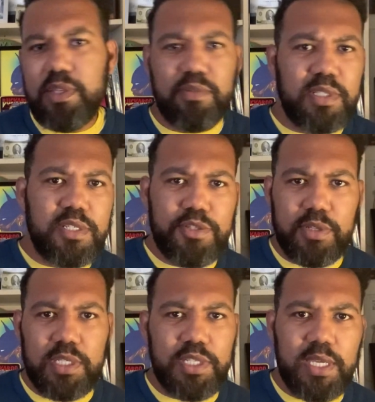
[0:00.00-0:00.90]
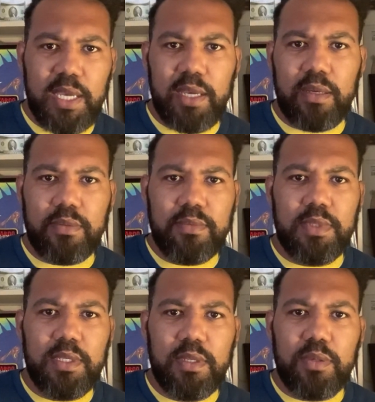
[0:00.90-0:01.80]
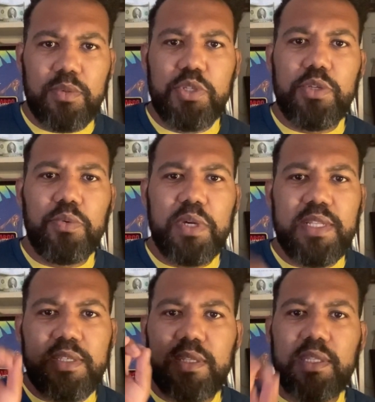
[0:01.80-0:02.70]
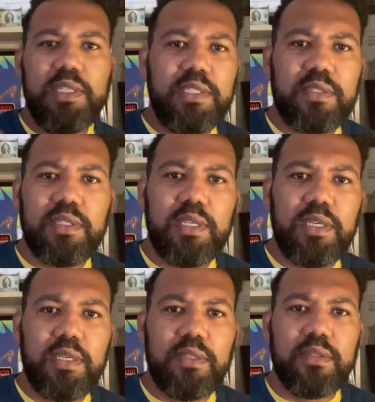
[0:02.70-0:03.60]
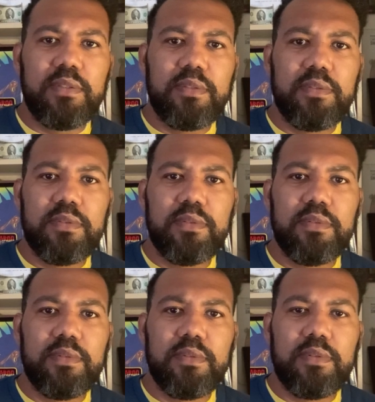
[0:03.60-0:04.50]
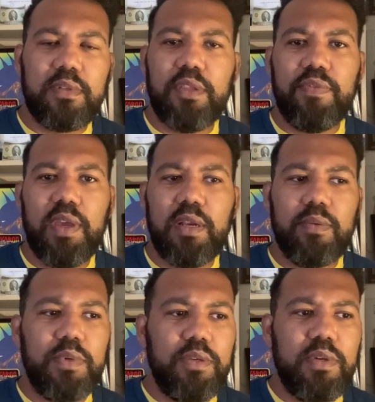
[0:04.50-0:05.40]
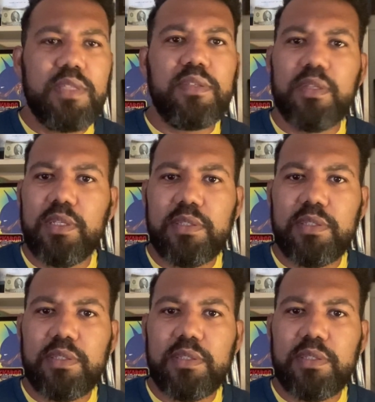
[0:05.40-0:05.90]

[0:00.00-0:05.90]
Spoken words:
original trilogy how when you instantly see Darth Vader, when you instantly